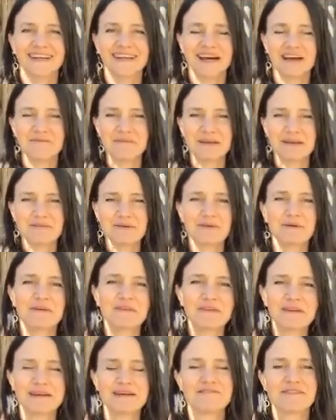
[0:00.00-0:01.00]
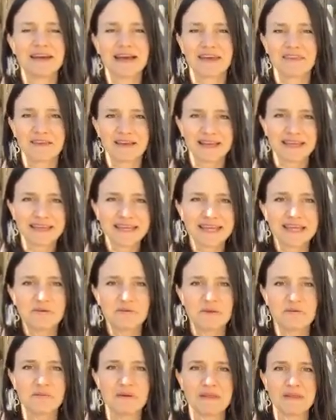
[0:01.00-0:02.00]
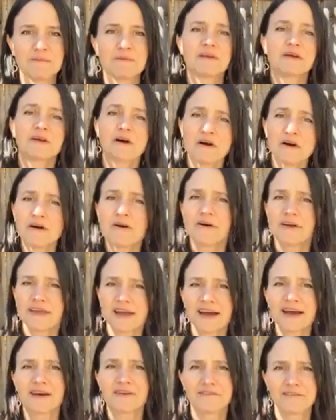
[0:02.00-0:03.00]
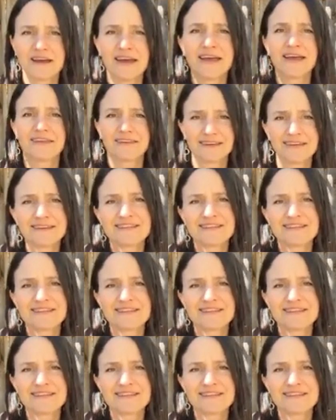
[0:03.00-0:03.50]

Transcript: I mean, it'd be one thing if I had a kid with me, they'd be oh yeah, right,